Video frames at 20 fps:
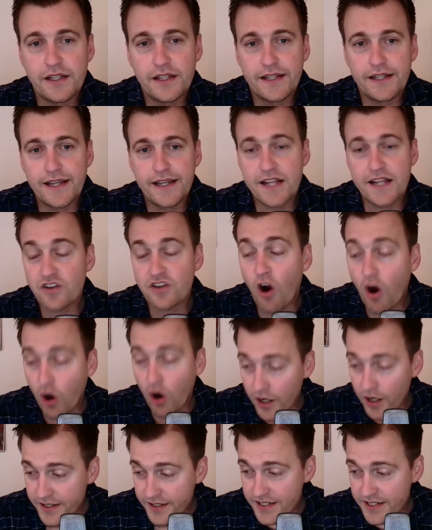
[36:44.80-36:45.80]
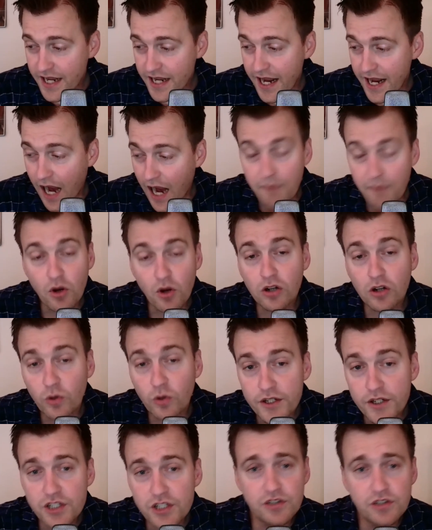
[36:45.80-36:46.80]
It's hard to say I'm not
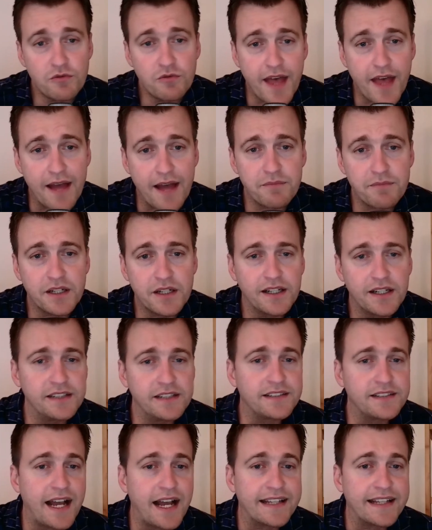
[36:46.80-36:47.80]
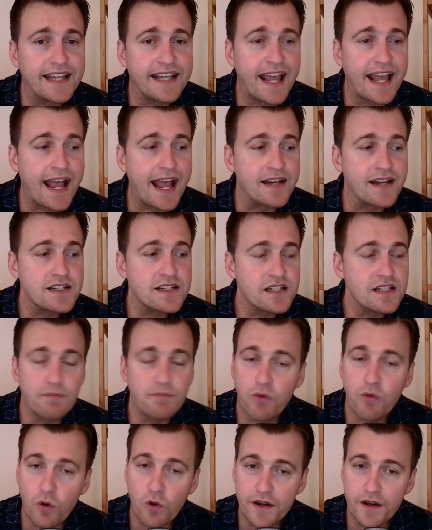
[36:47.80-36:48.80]
going to do that because I can't
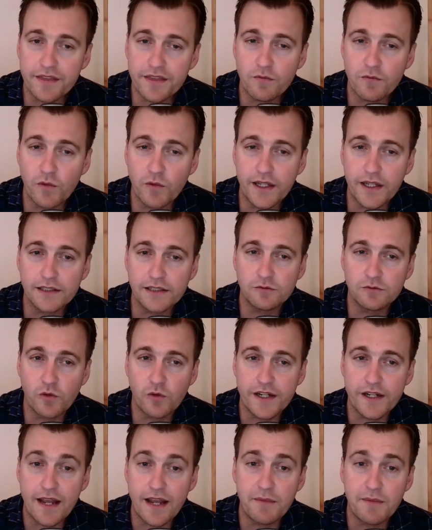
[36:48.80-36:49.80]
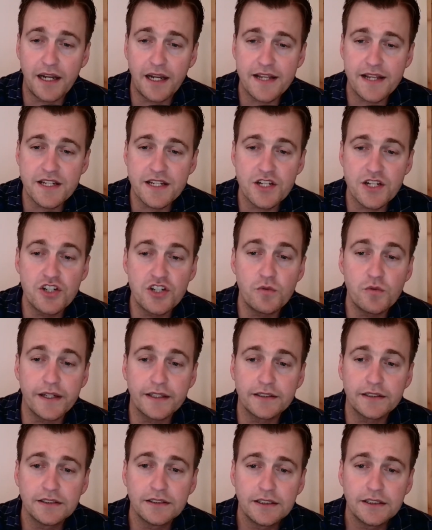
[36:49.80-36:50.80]
support what MLS is doing
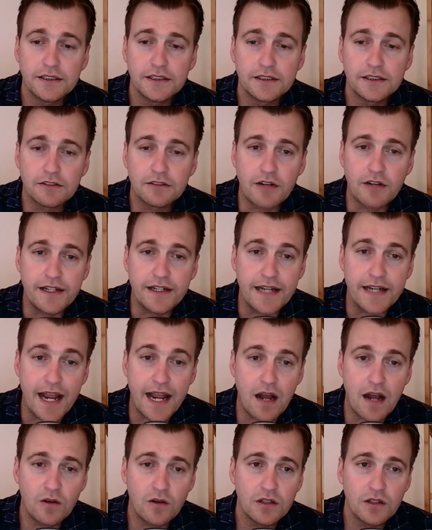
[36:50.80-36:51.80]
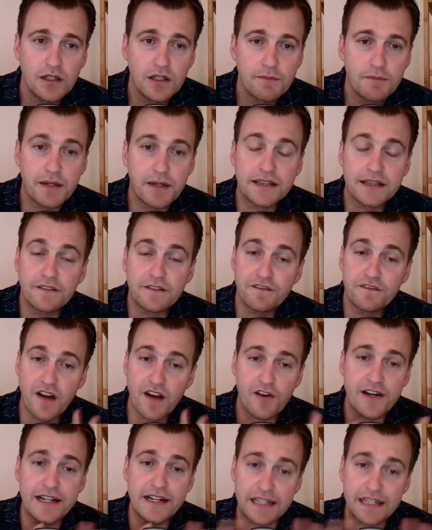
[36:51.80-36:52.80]
right now. But at the
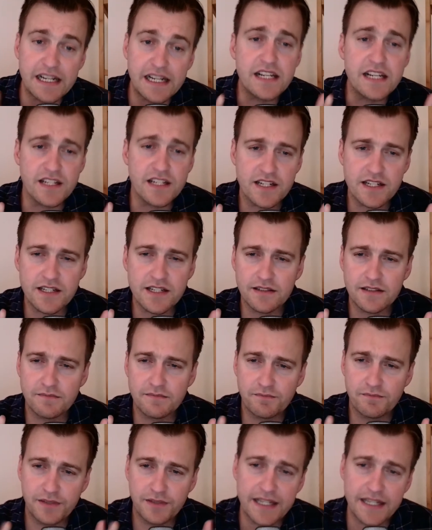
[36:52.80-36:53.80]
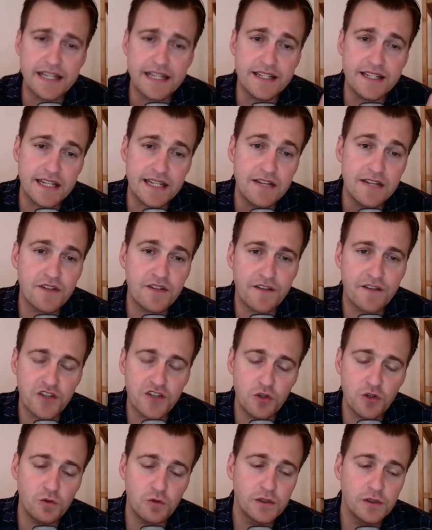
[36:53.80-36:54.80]
very least, please, even if
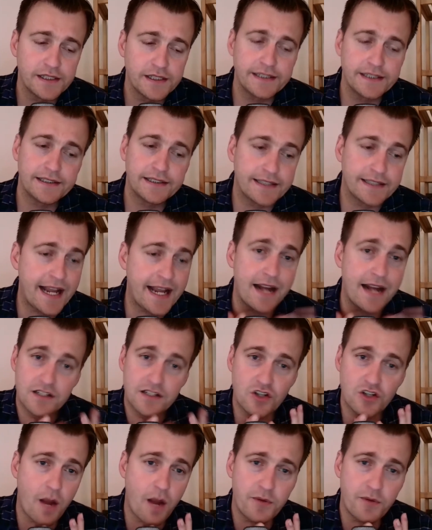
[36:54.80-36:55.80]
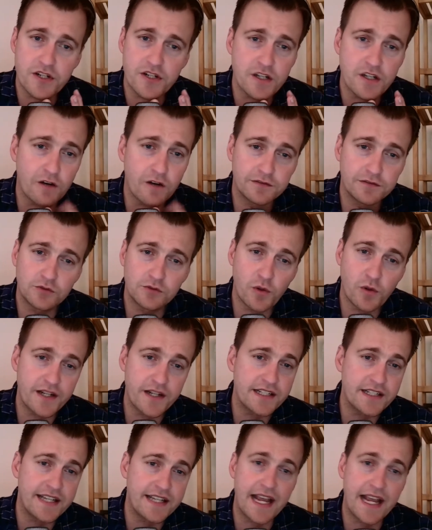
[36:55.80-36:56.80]
you can't stop yourself from going
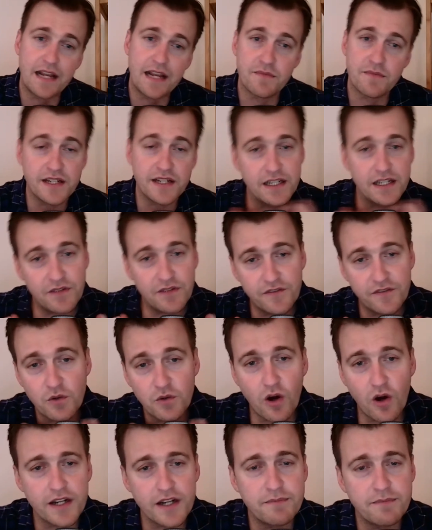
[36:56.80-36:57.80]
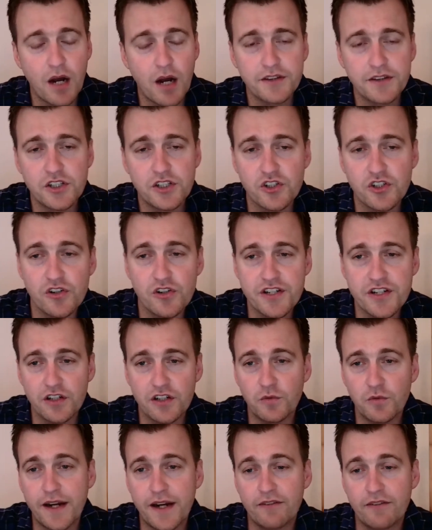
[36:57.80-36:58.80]
to games, and even if you already bought the jersey or
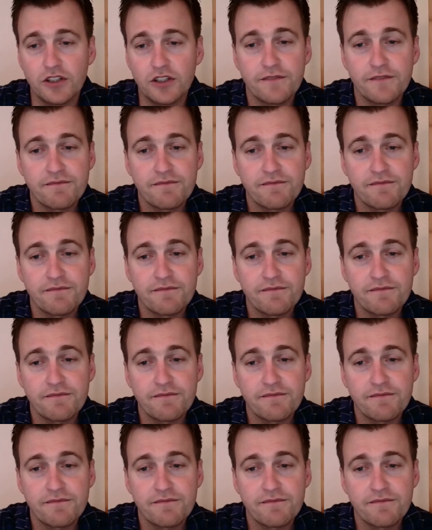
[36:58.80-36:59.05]
whatever,